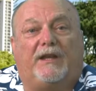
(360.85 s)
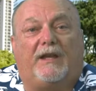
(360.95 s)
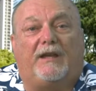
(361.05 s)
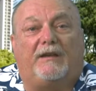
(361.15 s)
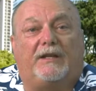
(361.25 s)

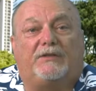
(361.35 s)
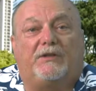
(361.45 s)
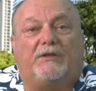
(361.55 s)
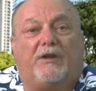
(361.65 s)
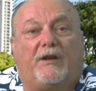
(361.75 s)
And next
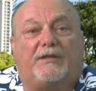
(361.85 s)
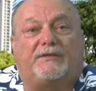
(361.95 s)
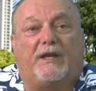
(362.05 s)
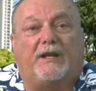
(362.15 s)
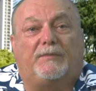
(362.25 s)
year you ought to
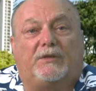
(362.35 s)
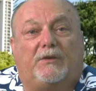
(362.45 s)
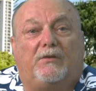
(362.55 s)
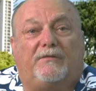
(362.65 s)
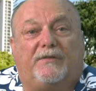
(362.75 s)
sign up to go and